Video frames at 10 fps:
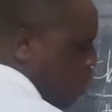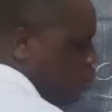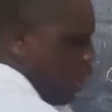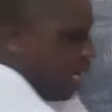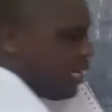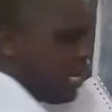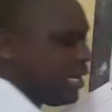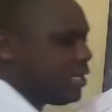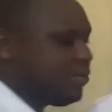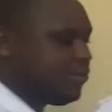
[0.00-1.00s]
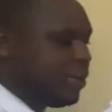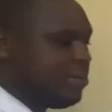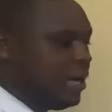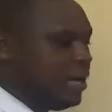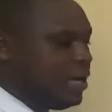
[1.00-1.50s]
Why are they lacking
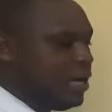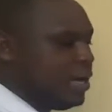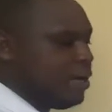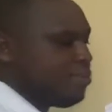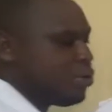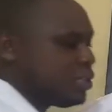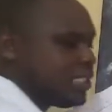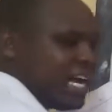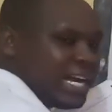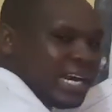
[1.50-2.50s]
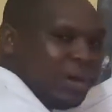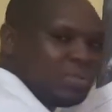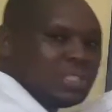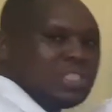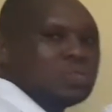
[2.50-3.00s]
fiber? Because they are
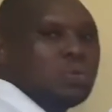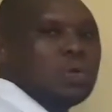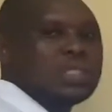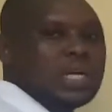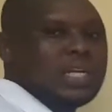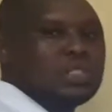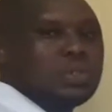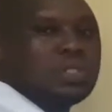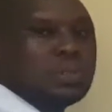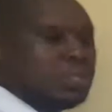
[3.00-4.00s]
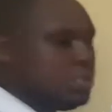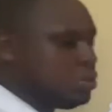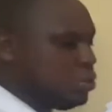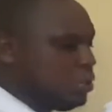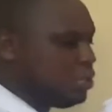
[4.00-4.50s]
ground into water,
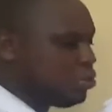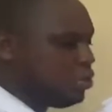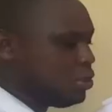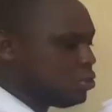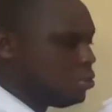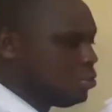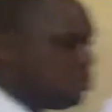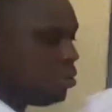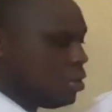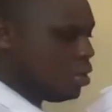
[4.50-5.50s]
into